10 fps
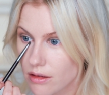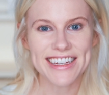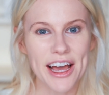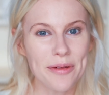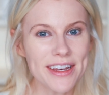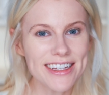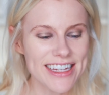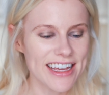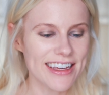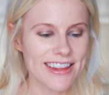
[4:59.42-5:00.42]
Now I'm gonna
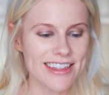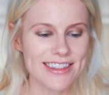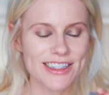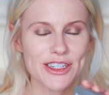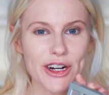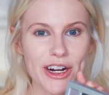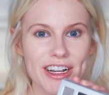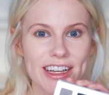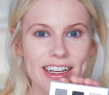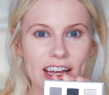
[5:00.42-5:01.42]
take this
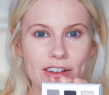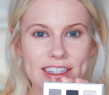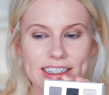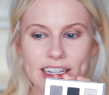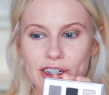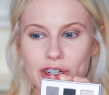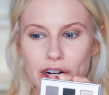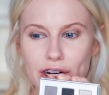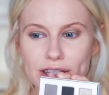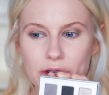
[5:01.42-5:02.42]
dark kind of
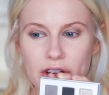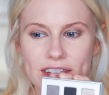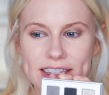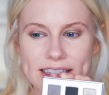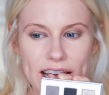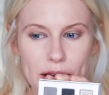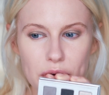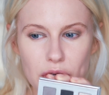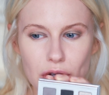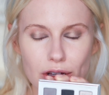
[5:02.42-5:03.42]
center, it's sort of a
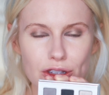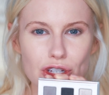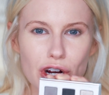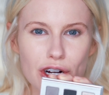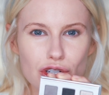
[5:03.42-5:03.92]
sable, dark